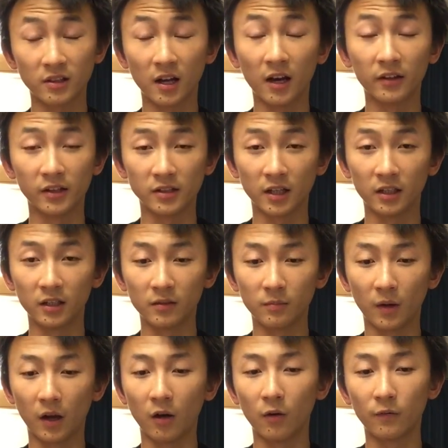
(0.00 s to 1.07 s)
undecided,
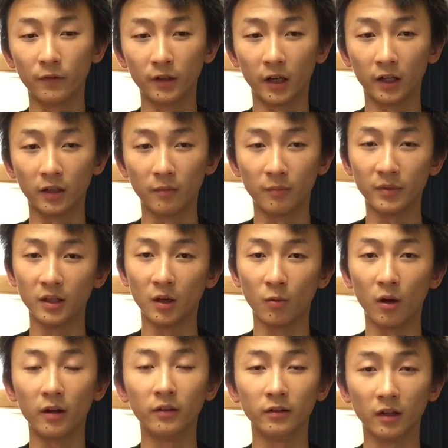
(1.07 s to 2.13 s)
I hopefully I can be a
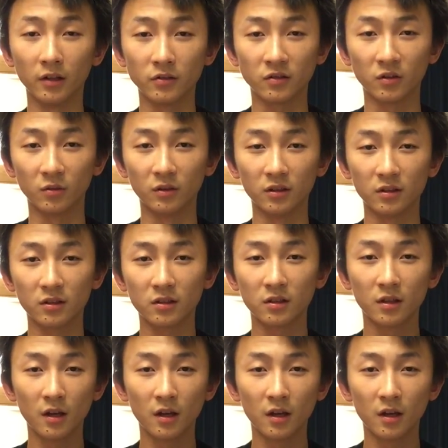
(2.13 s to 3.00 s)
one and done student